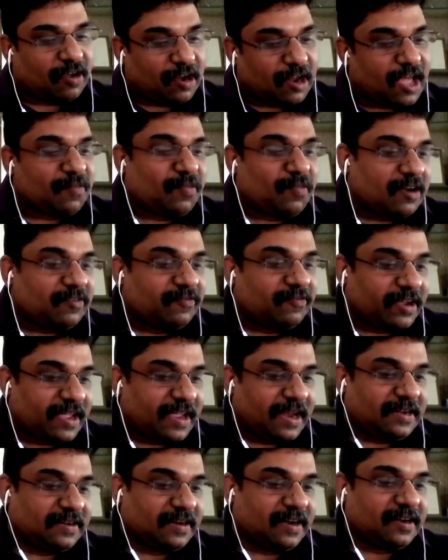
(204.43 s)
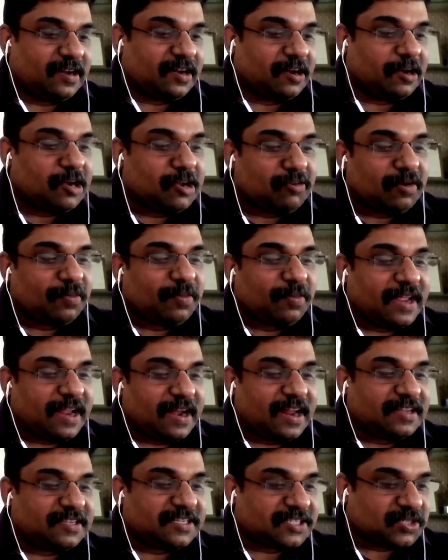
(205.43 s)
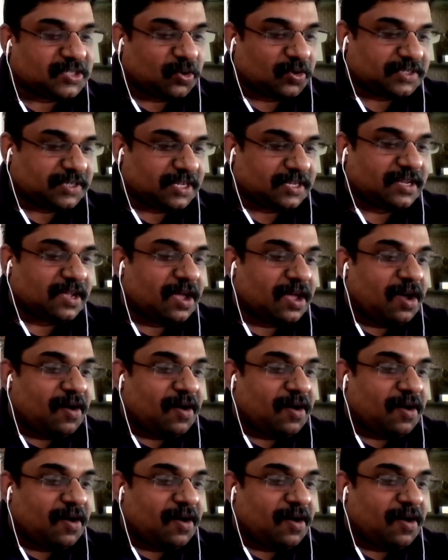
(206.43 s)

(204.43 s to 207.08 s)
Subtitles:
Kalam advocated renewable energy sources